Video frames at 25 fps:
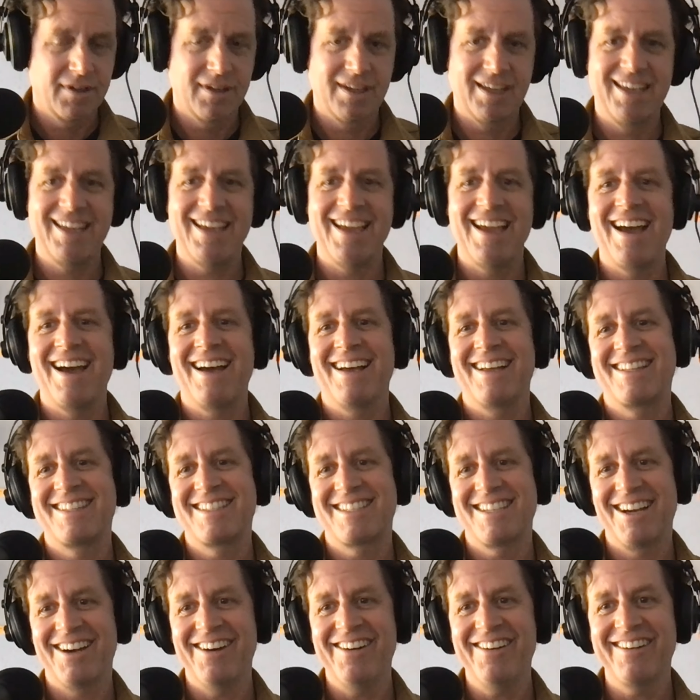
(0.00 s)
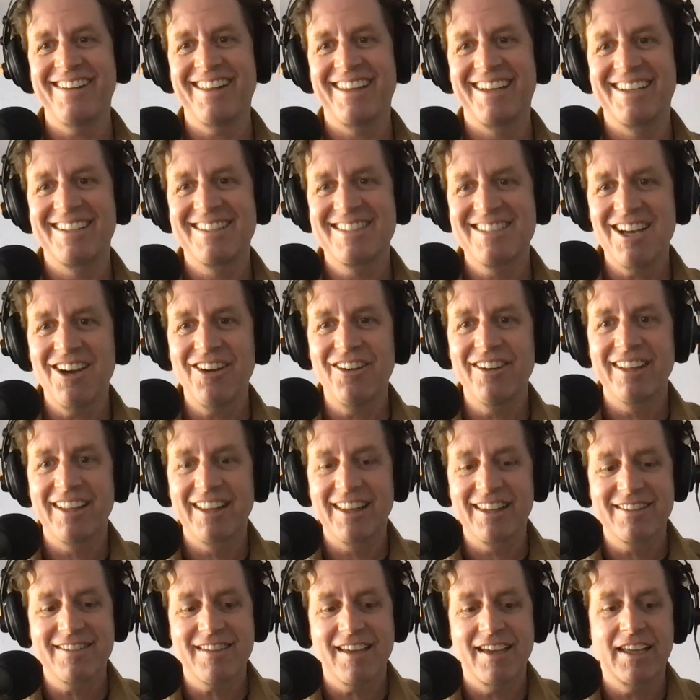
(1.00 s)
Yeah, totally.
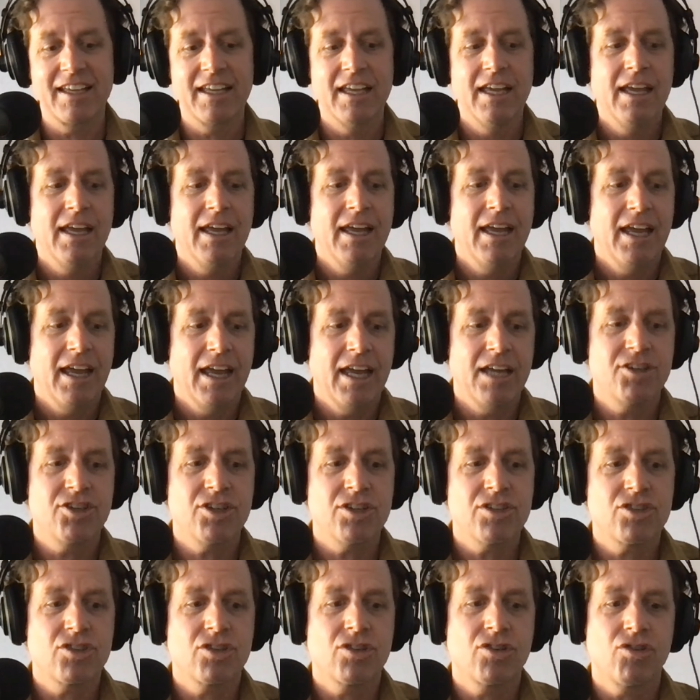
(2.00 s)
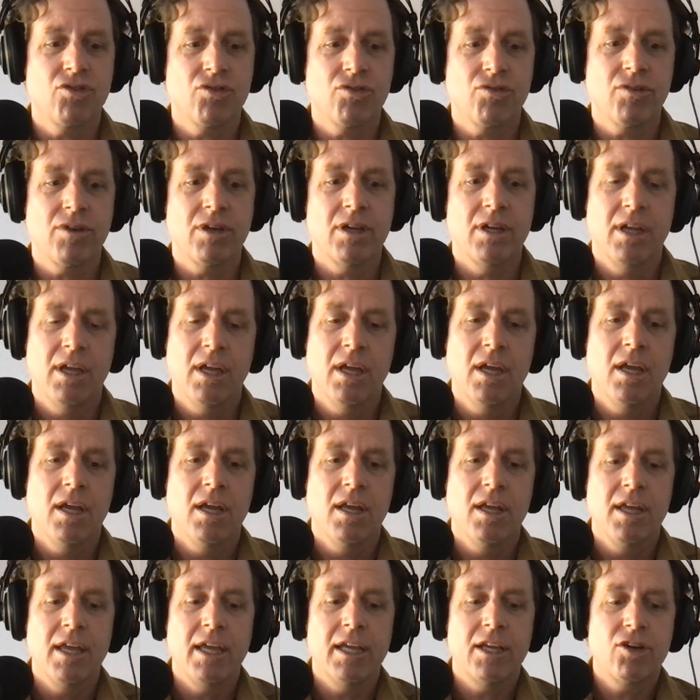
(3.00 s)
It's like it just
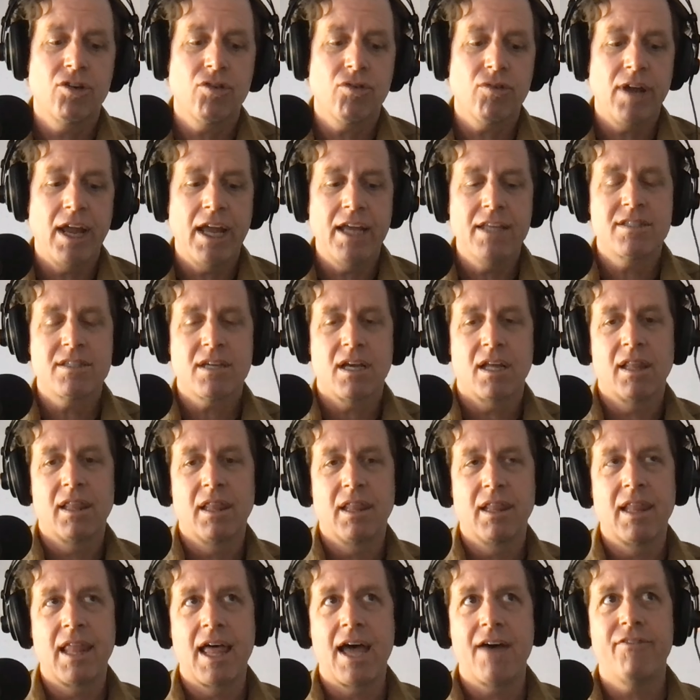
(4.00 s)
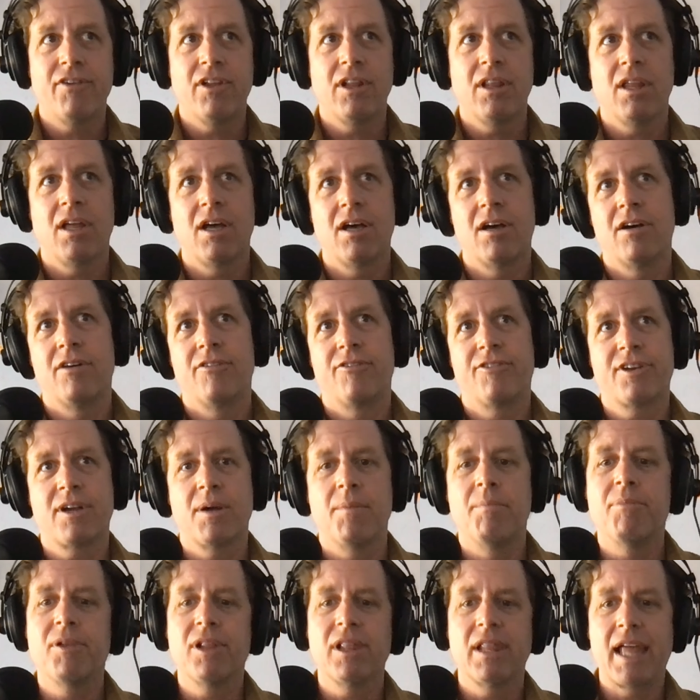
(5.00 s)
it creates a level of
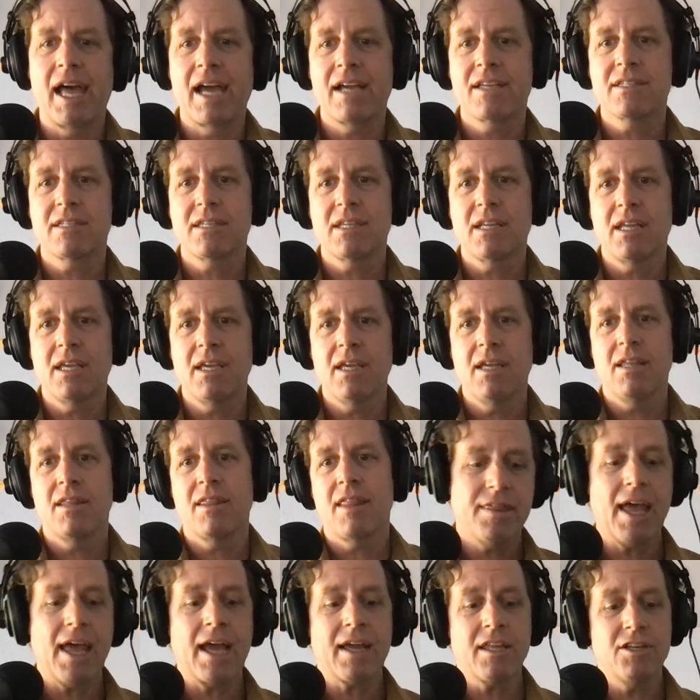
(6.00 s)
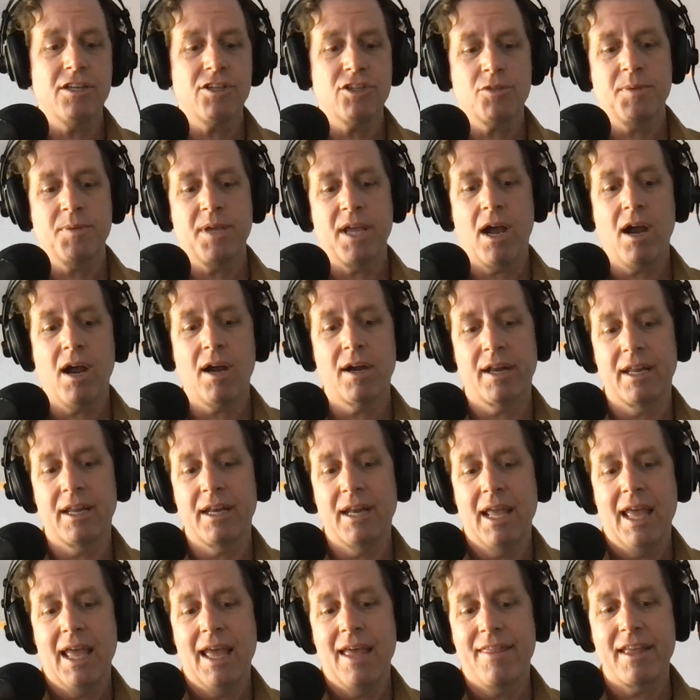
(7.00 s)
complexity that can just be hard. And
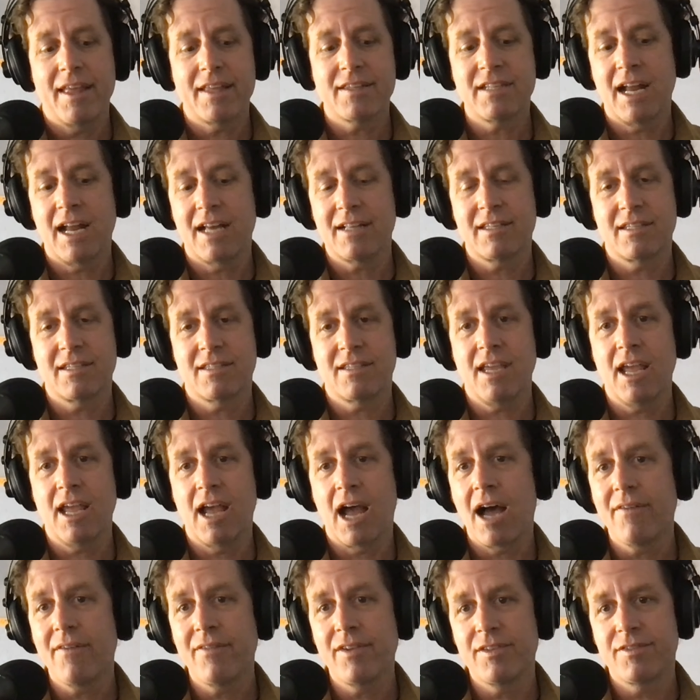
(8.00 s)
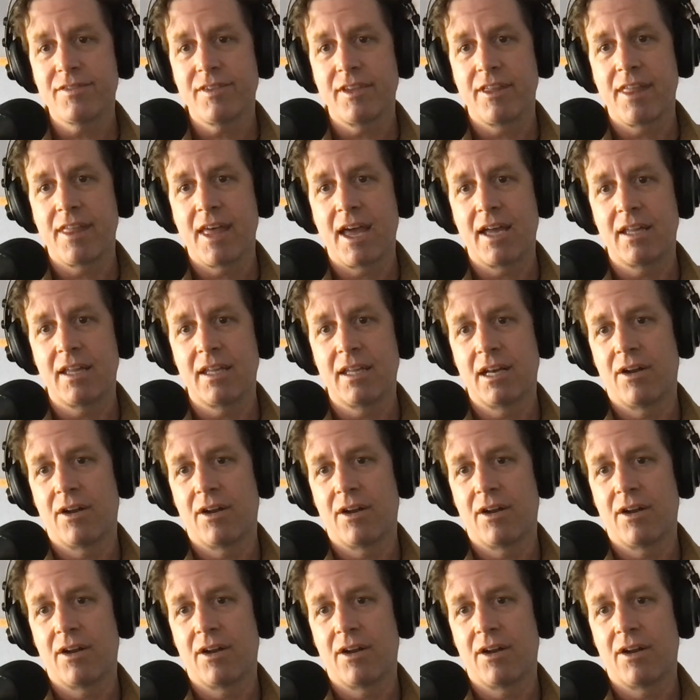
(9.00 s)
that's not to say, obviously, that